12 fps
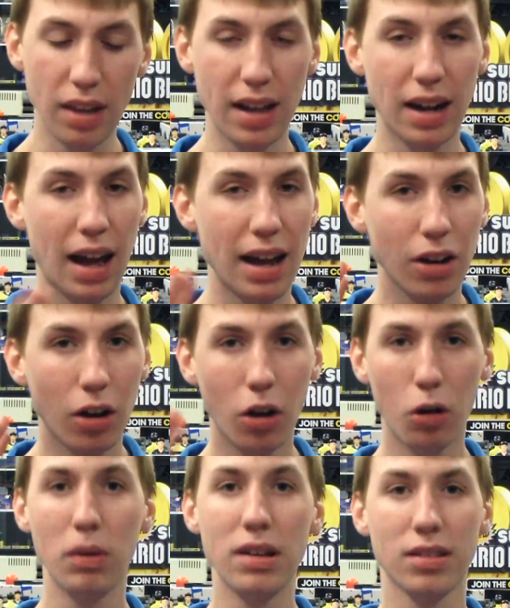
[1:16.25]
And that I
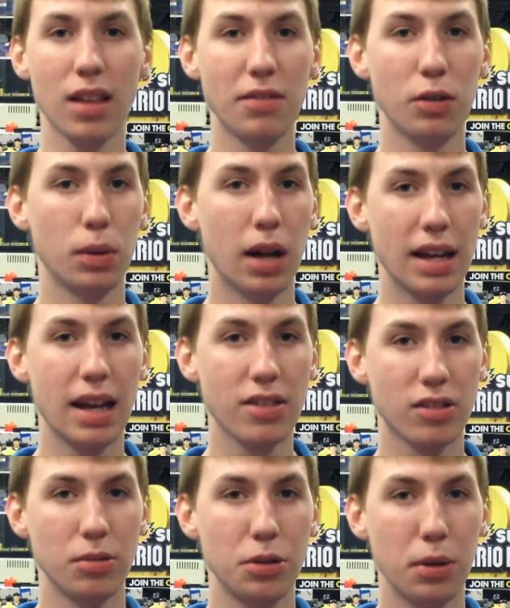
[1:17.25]
always love it when I
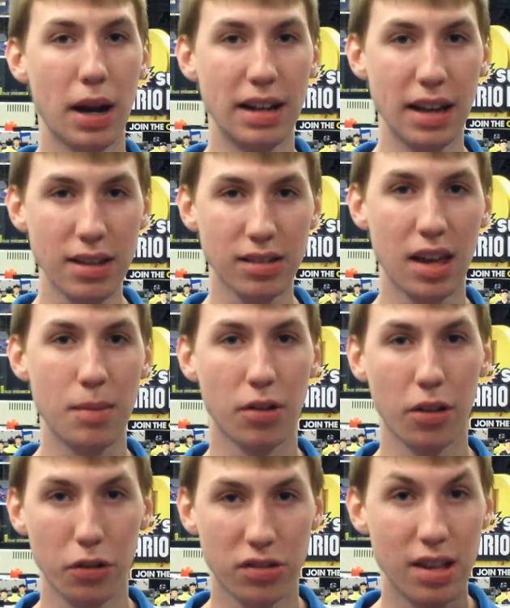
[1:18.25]
get some new NES games,
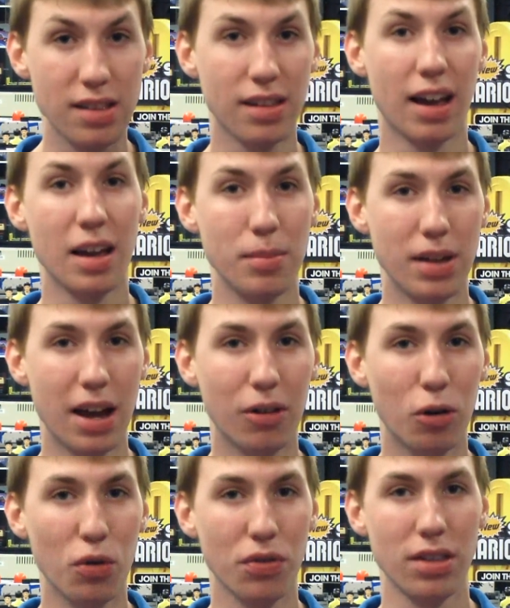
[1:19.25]
although since I am
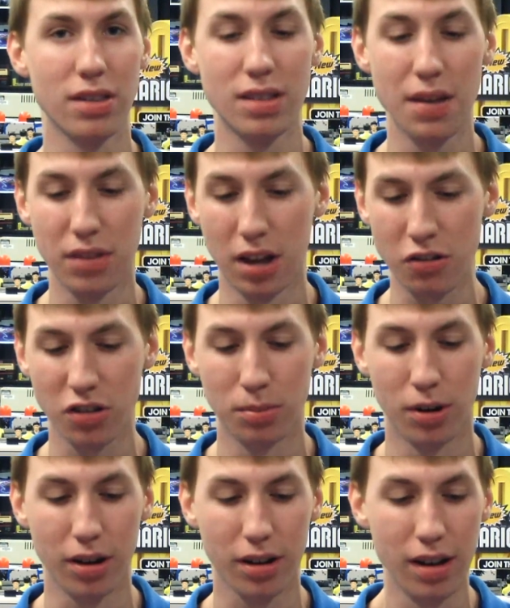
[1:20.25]
now over the 700
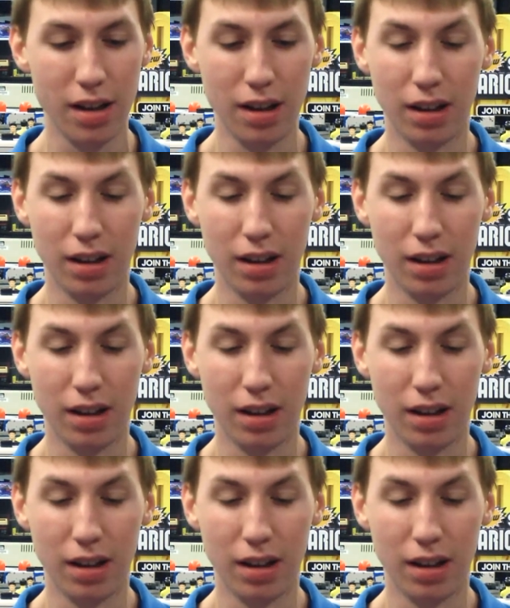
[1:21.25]
mark,